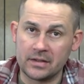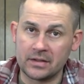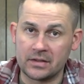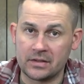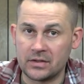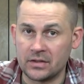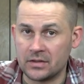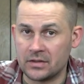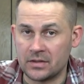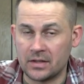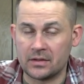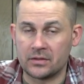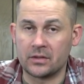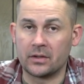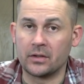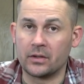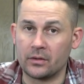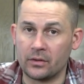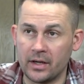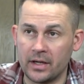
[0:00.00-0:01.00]
It's just such
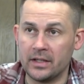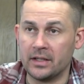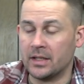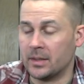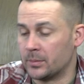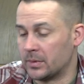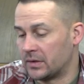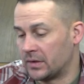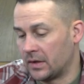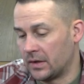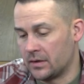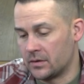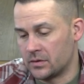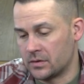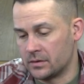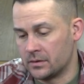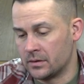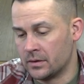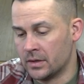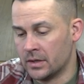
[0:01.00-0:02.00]
a great
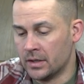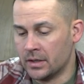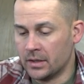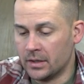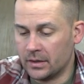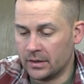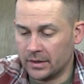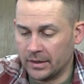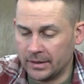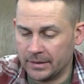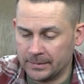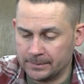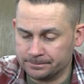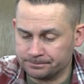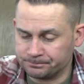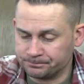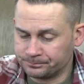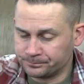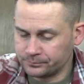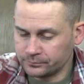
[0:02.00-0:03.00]
imitation, and